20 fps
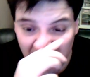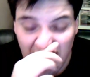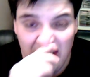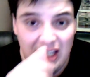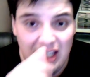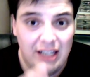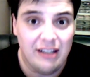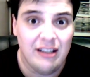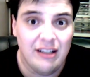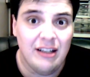
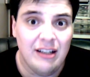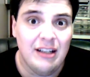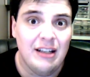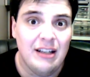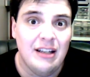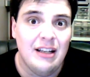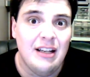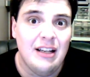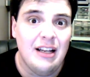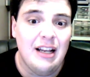thin,
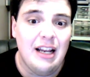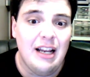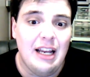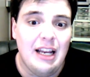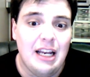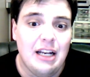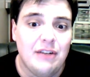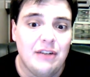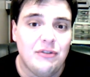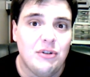
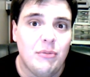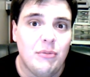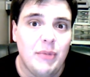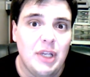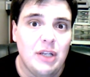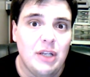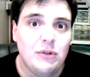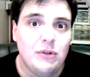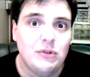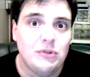and for
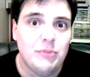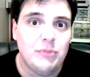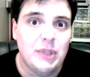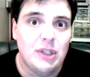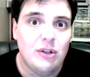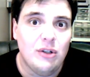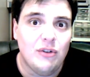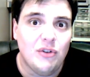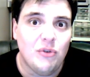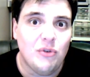me, who's been
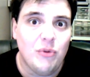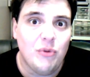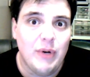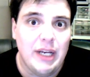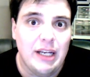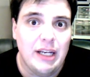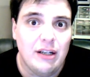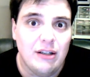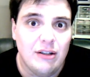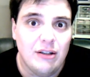
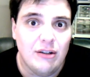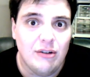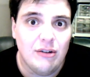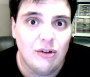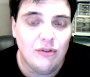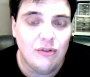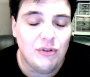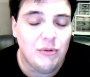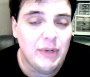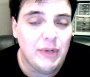overweight
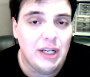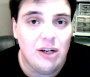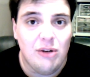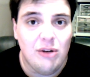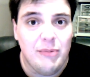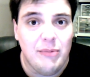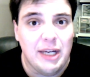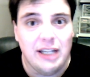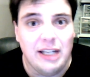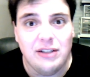all
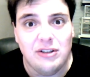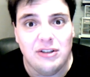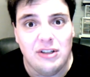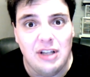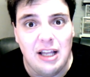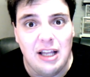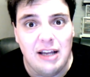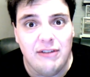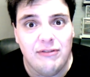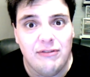my adult
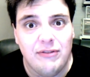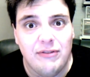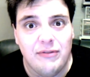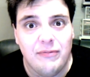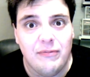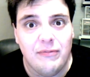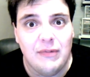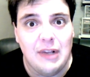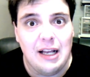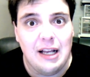life,
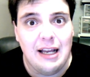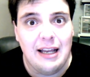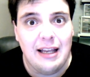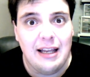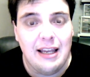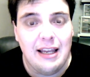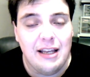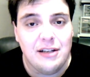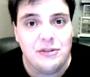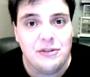I
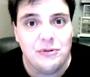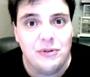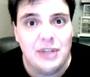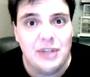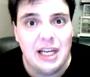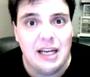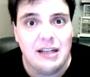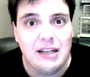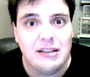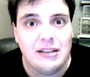can't do
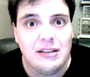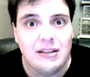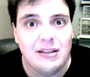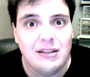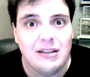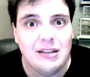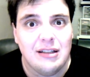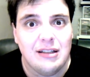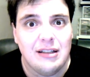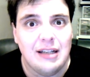that.
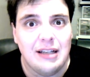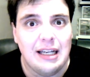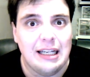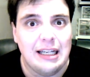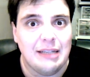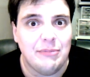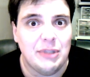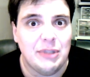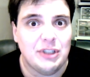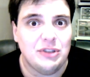I
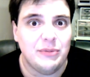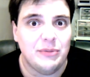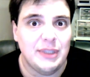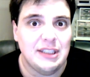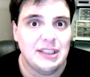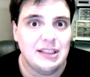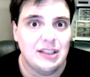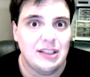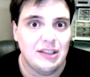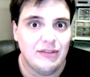can picture
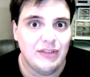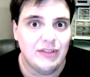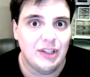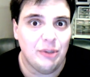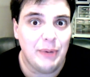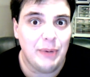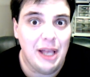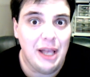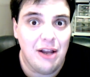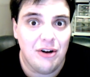myself at
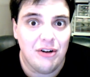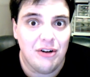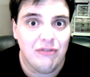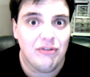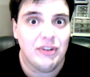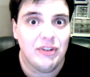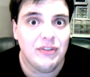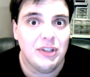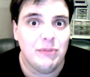350